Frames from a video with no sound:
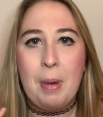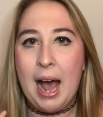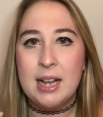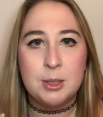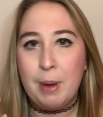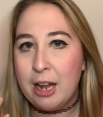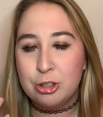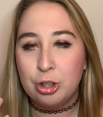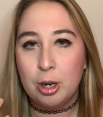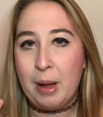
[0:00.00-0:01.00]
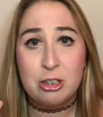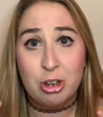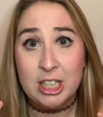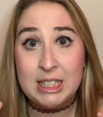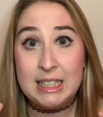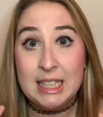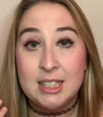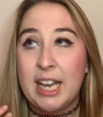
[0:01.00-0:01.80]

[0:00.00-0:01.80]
past Bachelorette seasons,